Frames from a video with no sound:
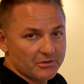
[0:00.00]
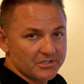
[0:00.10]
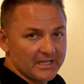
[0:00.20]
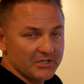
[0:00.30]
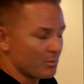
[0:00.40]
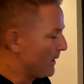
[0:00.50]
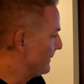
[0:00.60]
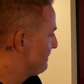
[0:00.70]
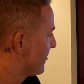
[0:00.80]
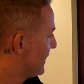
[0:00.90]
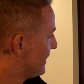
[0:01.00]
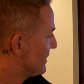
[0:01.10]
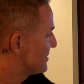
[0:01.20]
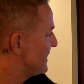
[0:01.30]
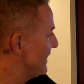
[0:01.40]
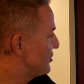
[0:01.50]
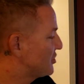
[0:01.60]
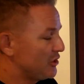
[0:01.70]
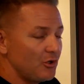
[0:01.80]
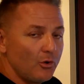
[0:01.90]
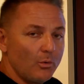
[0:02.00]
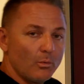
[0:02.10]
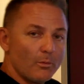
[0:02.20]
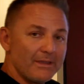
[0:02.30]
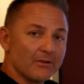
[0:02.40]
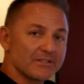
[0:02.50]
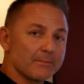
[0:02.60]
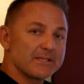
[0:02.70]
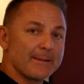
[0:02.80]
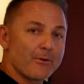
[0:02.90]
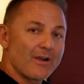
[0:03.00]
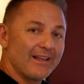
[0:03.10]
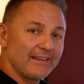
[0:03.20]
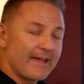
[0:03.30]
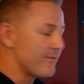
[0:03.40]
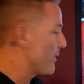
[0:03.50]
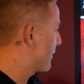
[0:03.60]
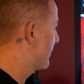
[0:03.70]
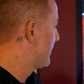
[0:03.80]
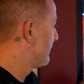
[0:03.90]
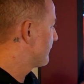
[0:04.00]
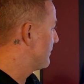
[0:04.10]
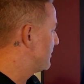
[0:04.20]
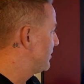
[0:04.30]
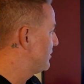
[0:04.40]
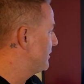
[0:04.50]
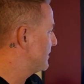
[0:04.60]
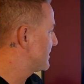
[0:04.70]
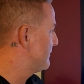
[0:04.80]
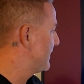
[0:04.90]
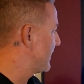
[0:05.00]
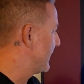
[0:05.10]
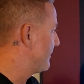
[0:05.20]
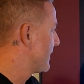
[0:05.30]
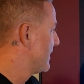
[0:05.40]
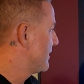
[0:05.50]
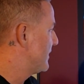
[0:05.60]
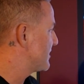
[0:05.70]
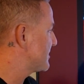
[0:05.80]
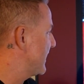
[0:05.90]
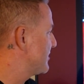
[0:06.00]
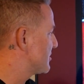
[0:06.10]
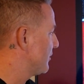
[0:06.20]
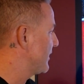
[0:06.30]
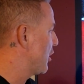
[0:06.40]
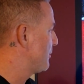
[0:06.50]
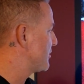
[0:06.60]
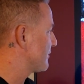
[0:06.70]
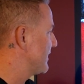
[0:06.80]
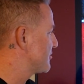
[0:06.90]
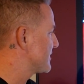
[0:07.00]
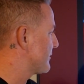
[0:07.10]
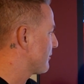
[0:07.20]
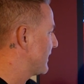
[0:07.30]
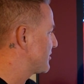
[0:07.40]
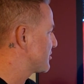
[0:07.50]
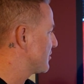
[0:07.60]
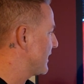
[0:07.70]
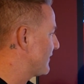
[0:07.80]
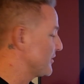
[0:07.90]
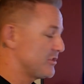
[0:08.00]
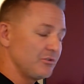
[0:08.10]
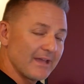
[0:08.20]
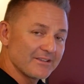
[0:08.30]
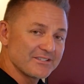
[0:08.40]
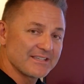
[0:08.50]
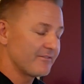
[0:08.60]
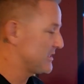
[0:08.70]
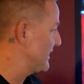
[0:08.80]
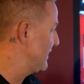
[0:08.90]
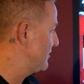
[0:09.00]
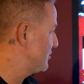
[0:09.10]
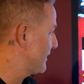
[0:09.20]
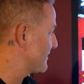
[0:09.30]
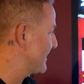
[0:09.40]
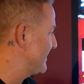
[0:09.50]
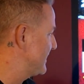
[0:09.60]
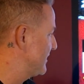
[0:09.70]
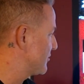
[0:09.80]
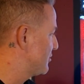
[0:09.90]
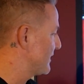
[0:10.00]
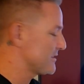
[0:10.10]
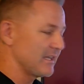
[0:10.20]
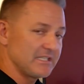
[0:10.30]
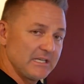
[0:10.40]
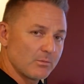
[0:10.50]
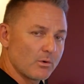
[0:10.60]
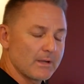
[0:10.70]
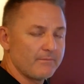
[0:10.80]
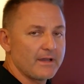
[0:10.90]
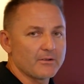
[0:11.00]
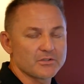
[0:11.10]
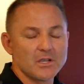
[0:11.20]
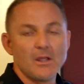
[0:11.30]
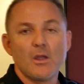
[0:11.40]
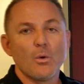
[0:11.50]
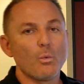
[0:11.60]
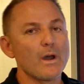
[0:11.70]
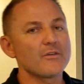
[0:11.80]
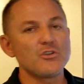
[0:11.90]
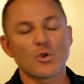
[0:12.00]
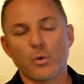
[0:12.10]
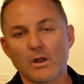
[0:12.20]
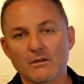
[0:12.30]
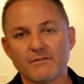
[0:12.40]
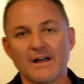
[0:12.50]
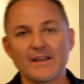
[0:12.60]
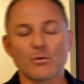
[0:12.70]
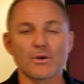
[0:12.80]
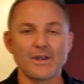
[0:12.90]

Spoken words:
in stage 1. Stage 2 will be on September 11th from noon to midnight. This stage is only open to racers that were registered at the 2017, 2018, or 2019 World Cup Finals. Whether you qualified or